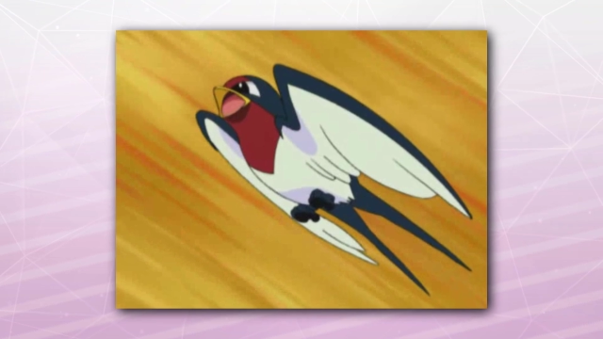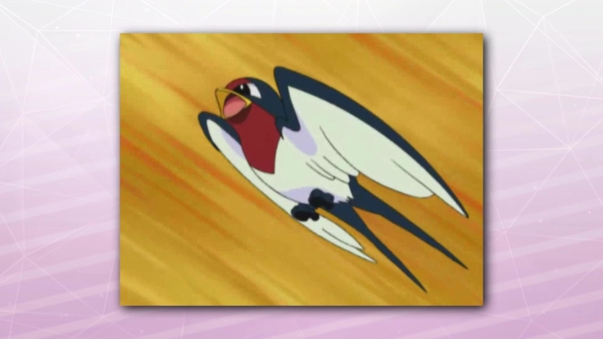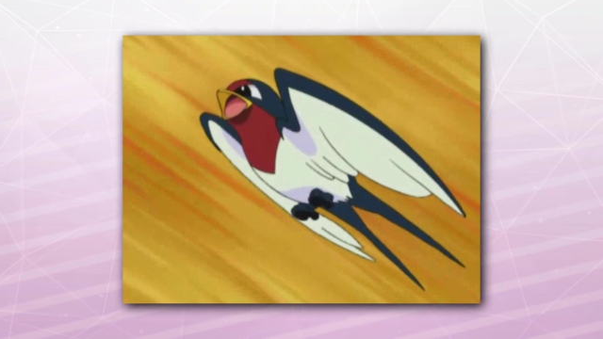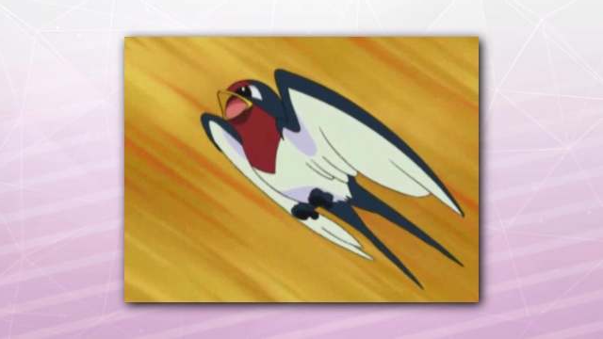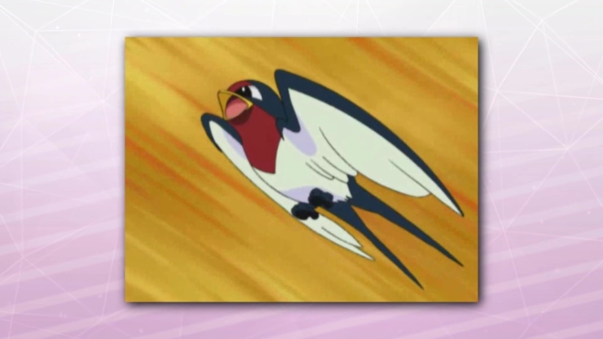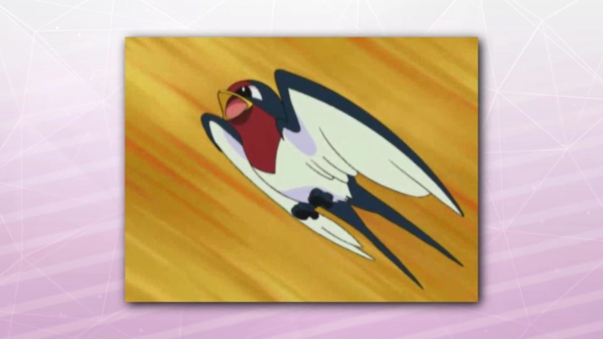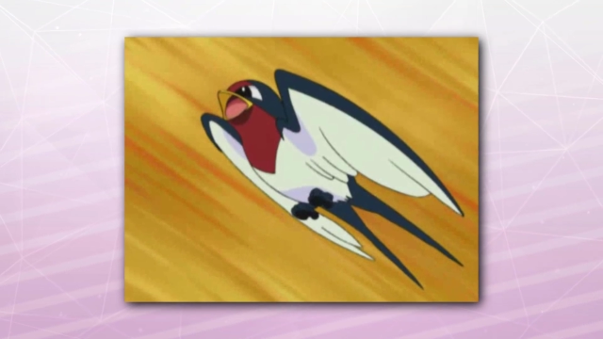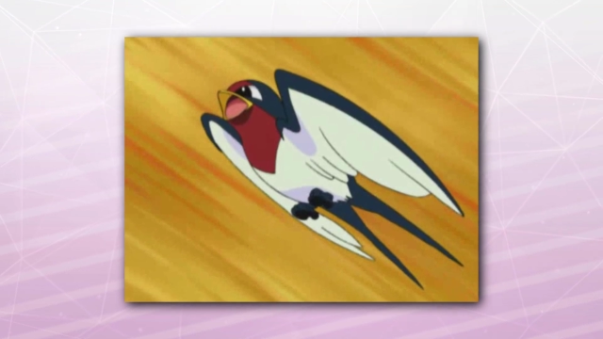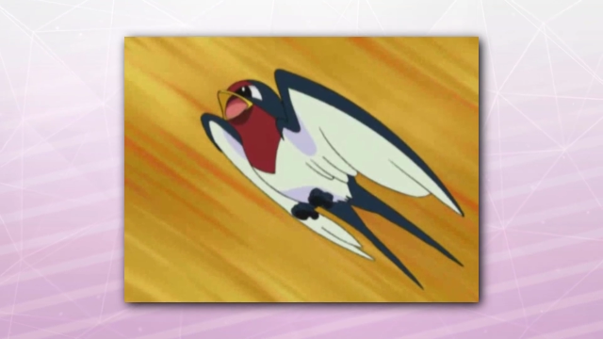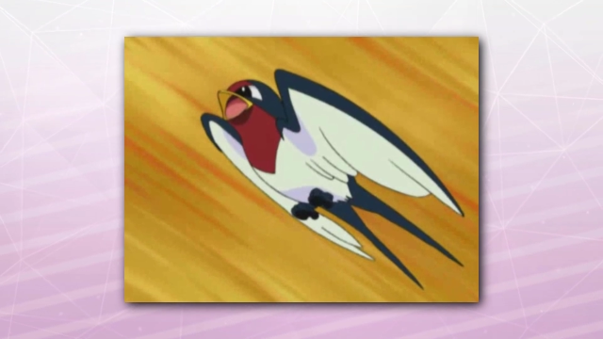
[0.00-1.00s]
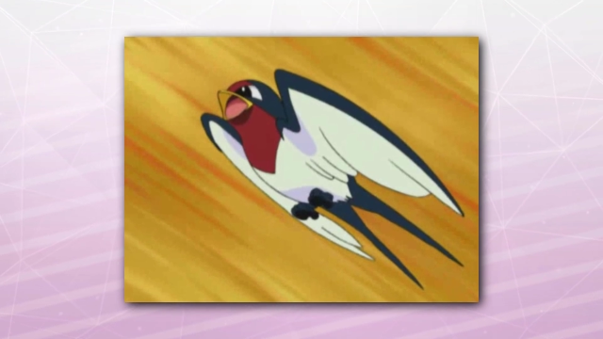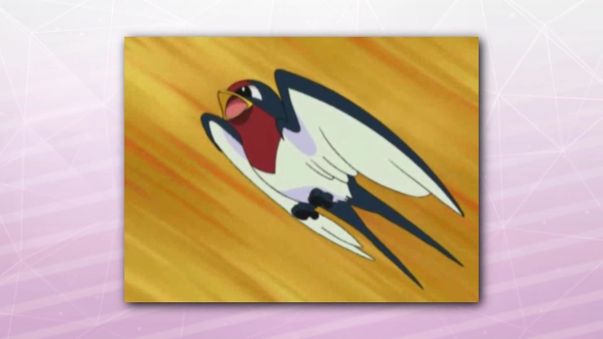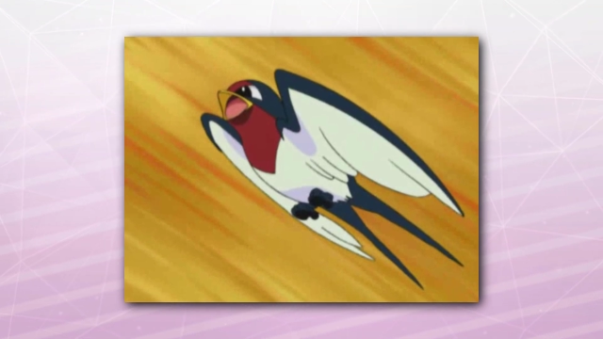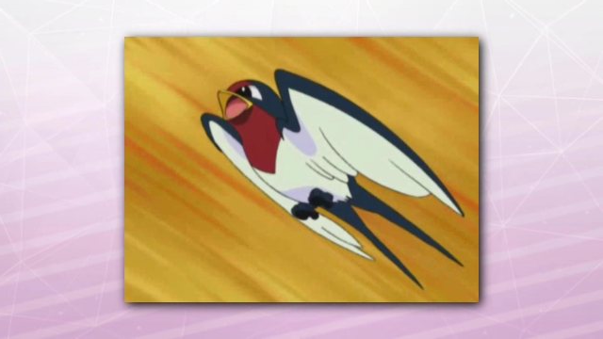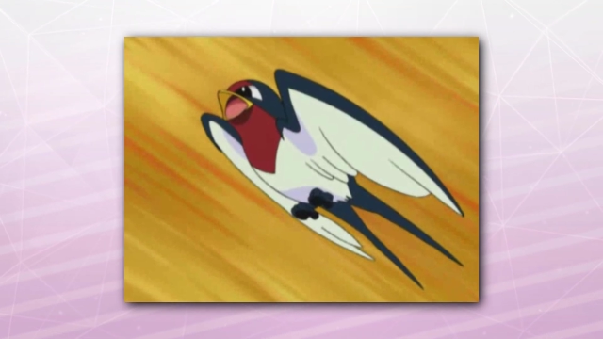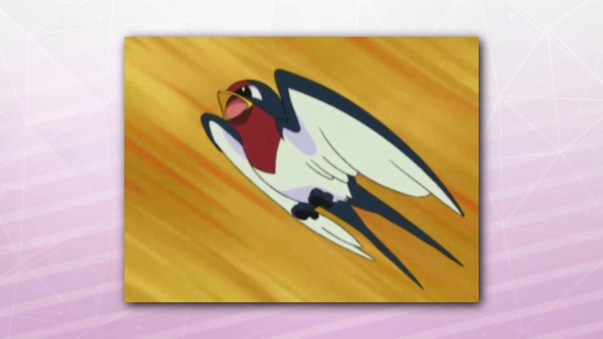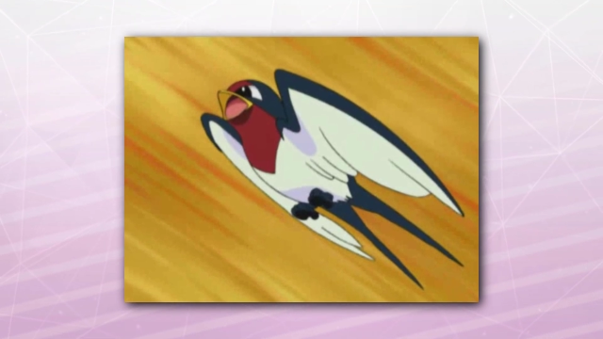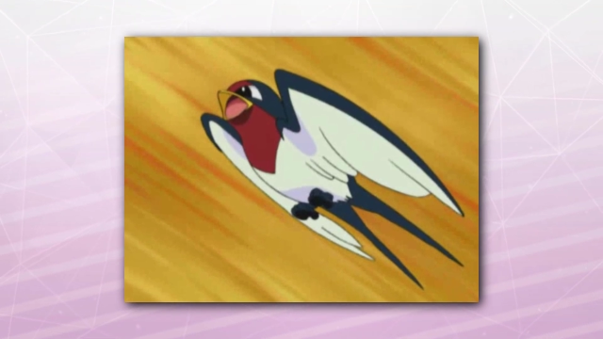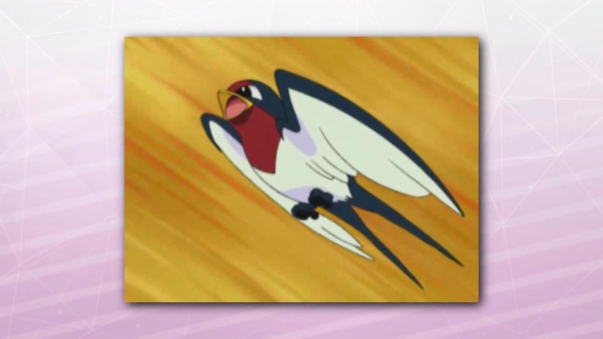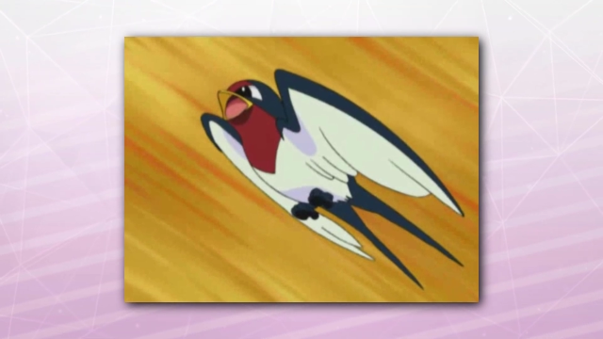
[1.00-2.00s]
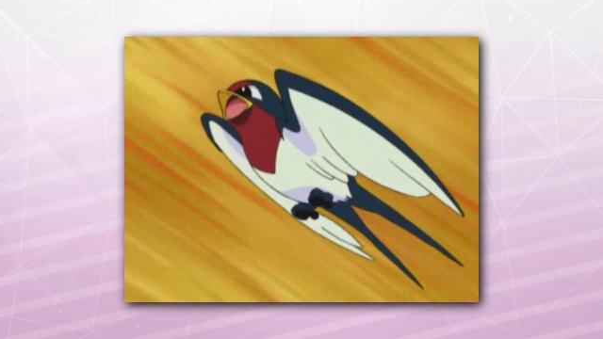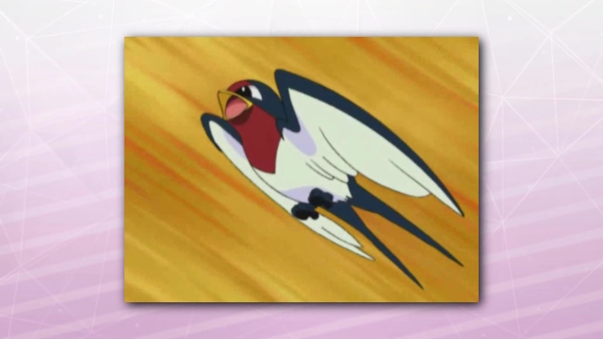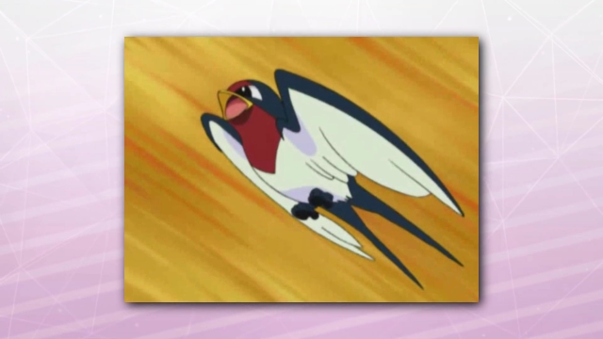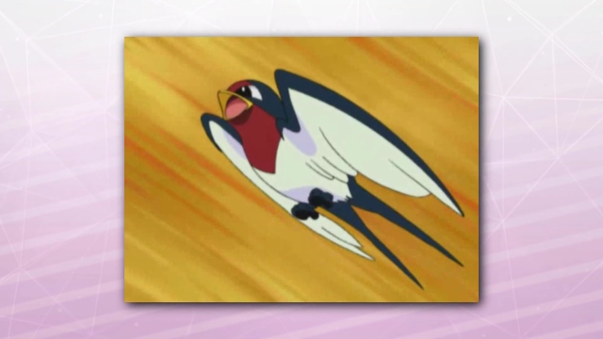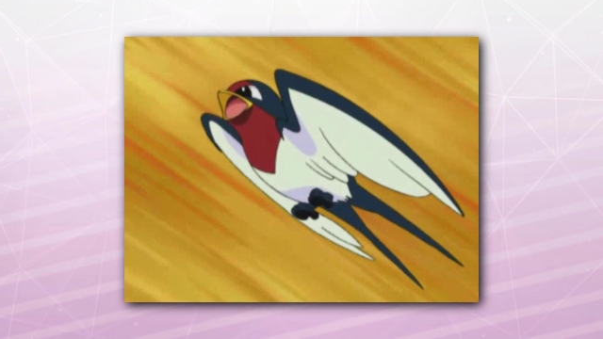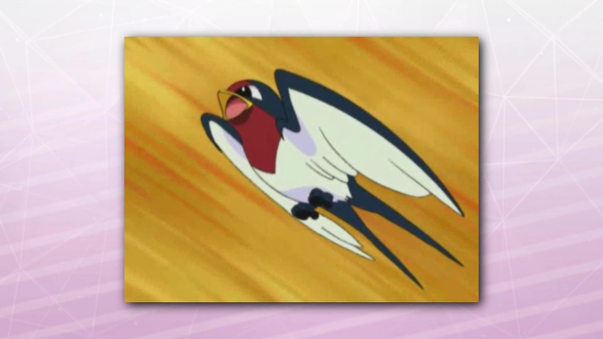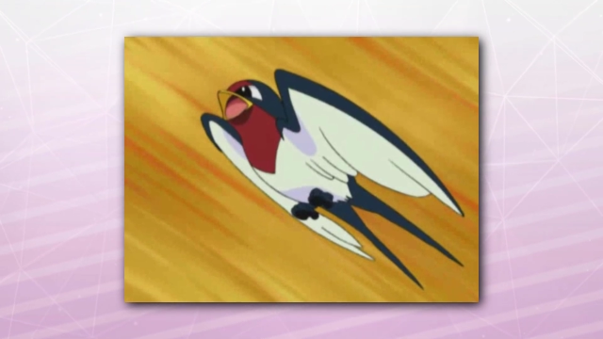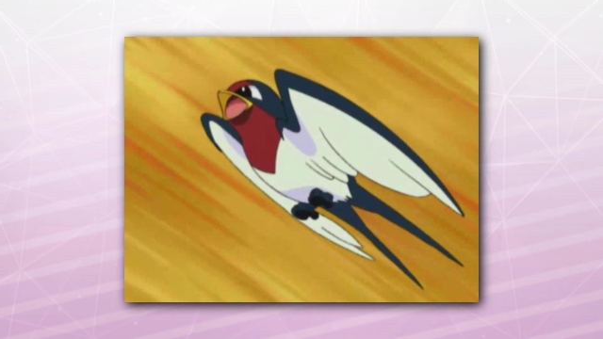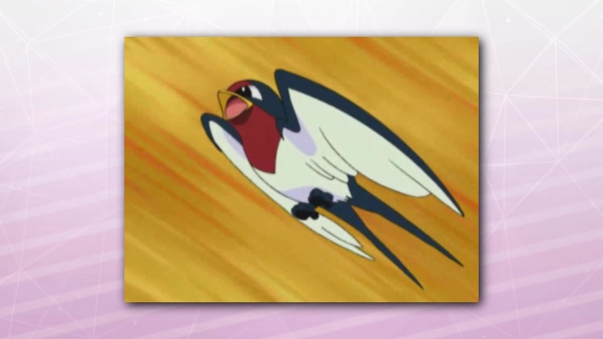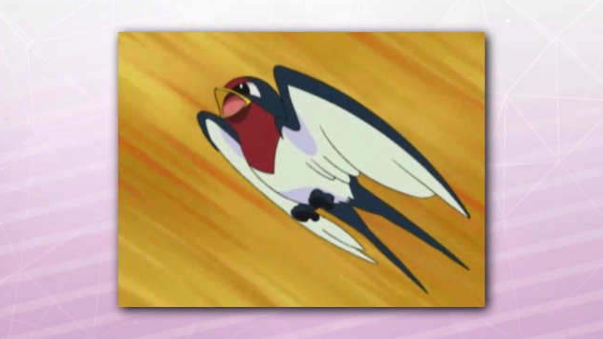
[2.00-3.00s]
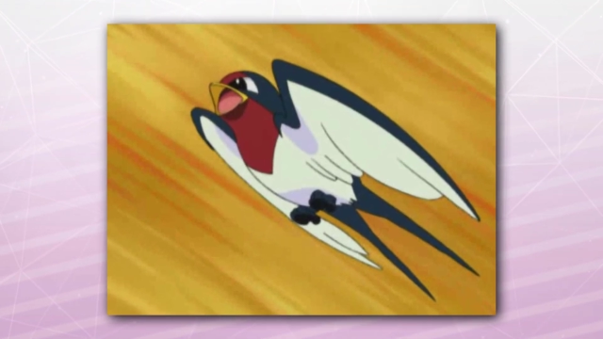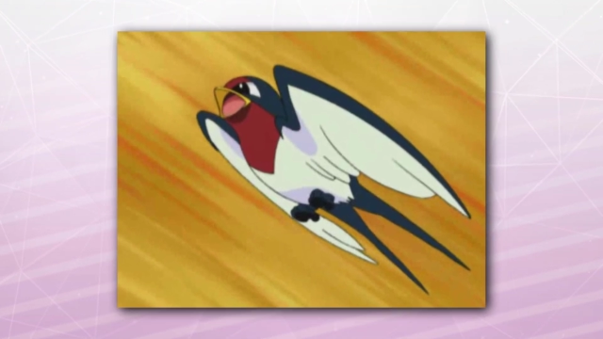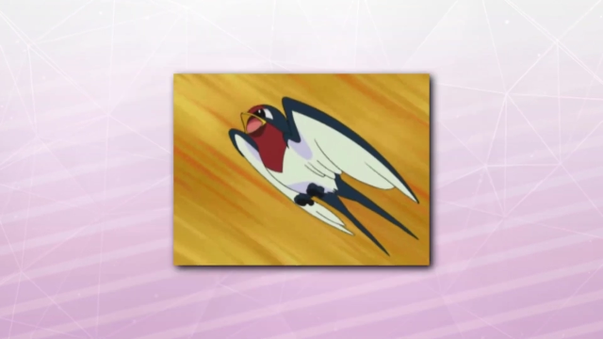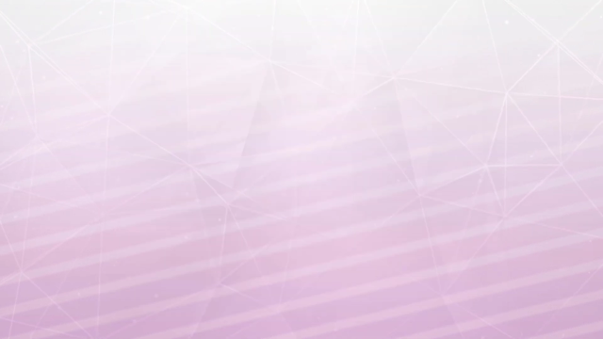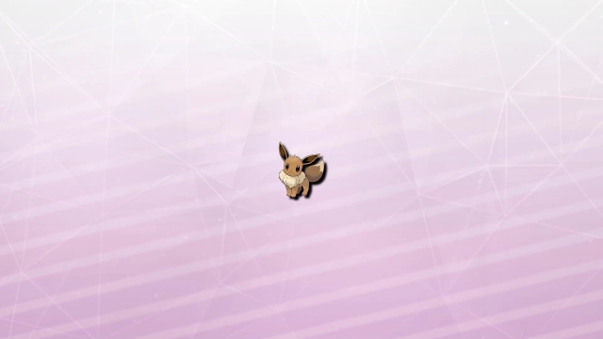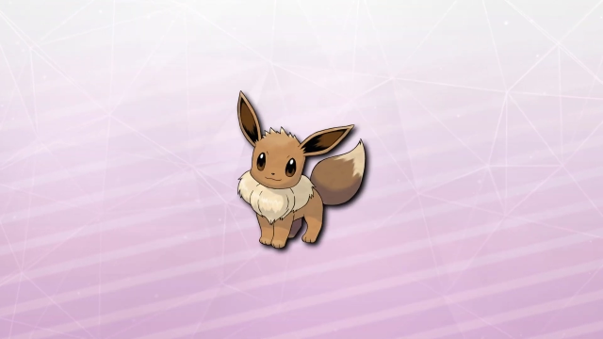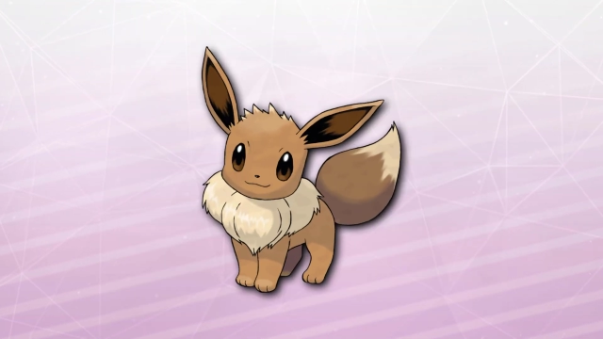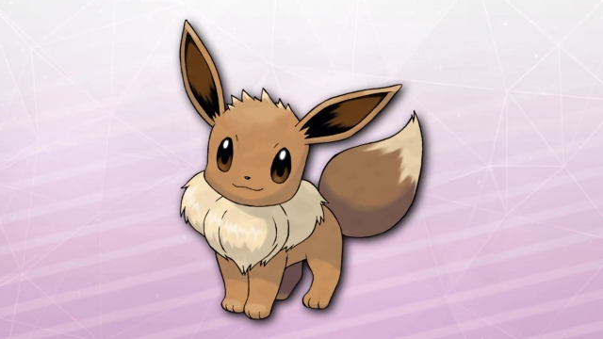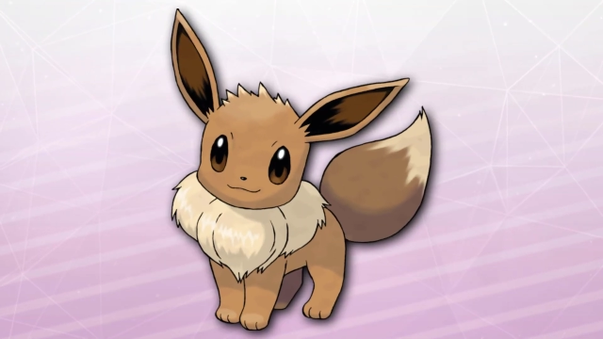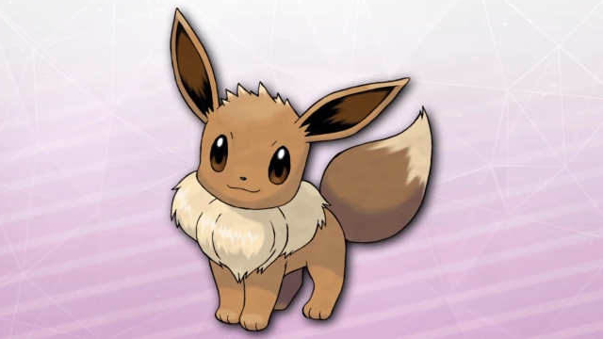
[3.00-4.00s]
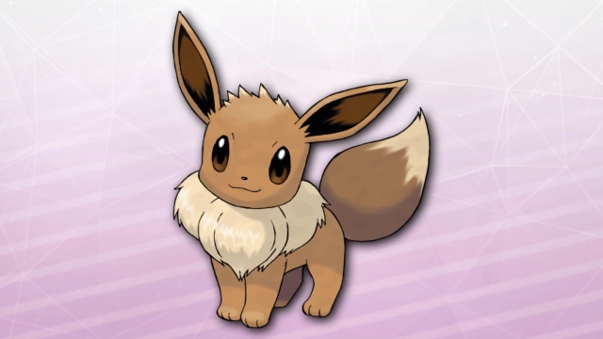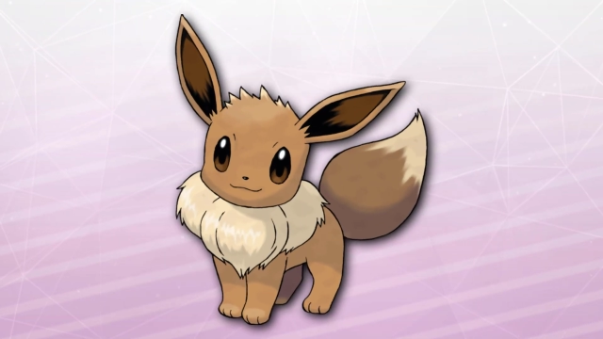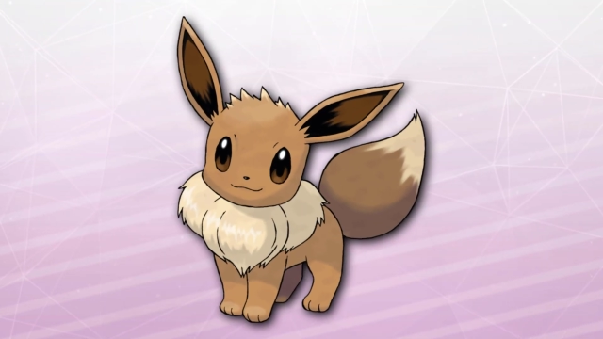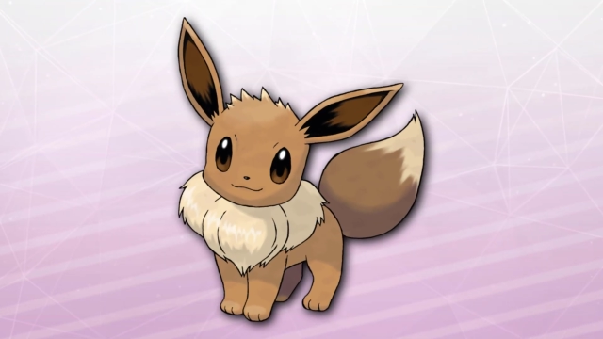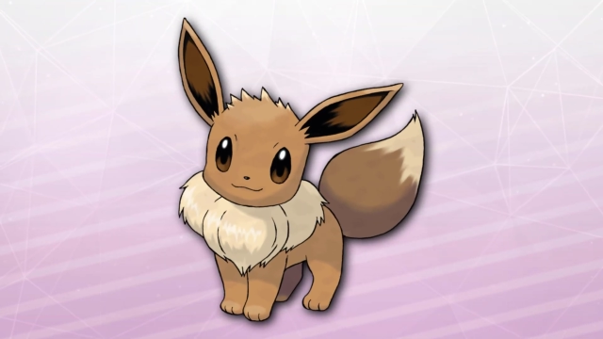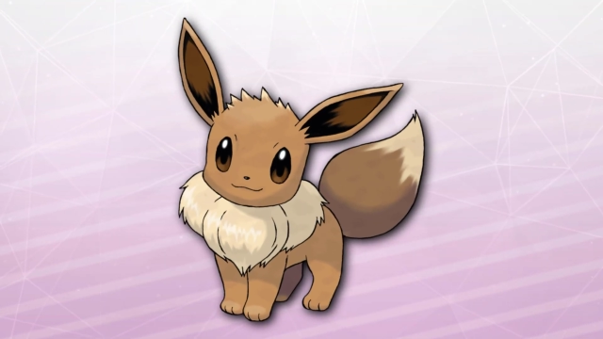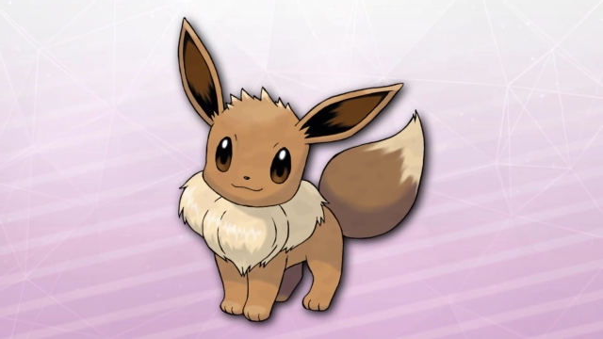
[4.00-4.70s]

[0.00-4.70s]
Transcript: No face is visible, so there are no lips to read.